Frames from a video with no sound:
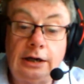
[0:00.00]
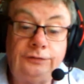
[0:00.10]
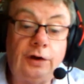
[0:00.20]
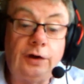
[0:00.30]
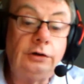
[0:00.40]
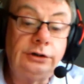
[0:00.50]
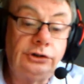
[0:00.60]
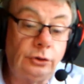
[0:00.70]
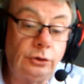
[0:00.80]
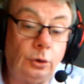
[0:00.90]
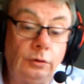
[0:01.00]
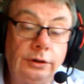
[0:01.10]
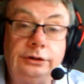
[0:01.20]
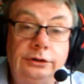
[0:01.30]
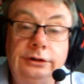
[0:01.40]
As far as the
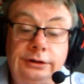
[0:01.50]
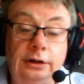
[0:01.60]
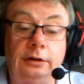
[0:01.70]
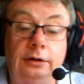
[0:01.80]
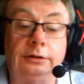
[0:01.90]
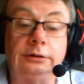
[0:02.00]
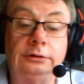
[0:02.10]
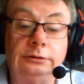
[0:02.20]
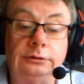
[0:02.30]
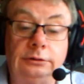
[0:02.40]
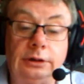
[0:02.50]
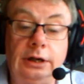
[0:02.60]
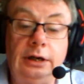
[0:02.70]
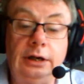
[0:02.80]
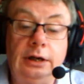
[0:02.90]
store is concerned,
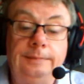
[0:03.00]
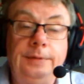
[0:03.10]
okay,